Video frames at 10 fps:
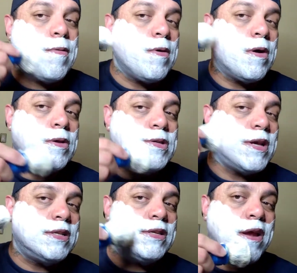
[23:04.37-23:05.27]
the
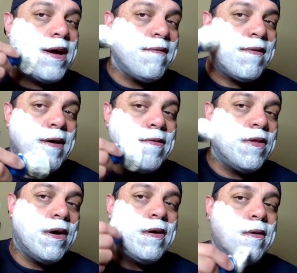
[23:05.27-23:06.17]
scents that I've
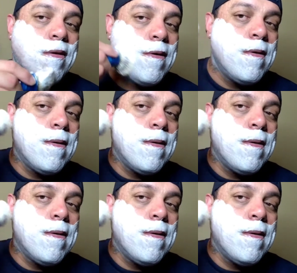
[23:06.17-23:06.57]
done